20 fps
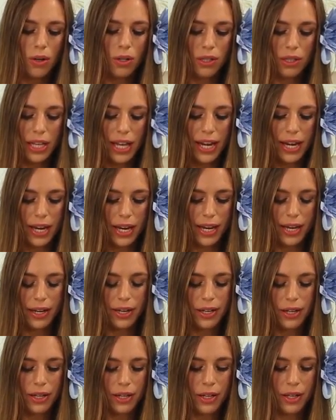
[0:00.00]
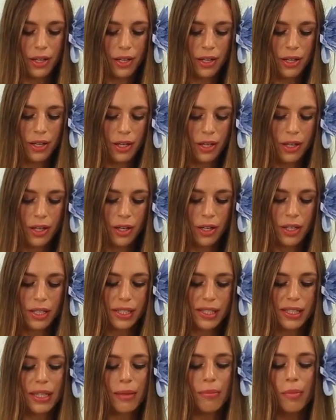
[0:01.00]
let it
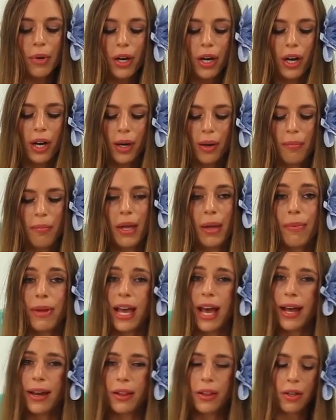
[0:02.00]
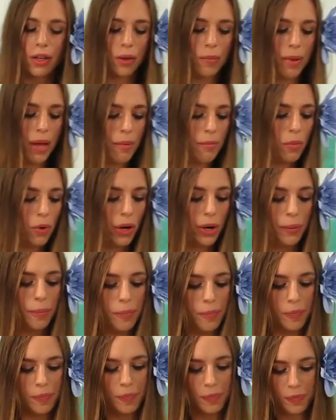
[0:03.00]
simmer, maybe add a little bit
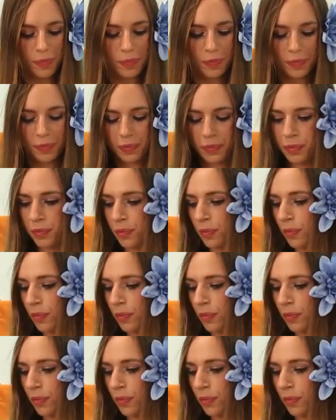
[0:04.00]
more.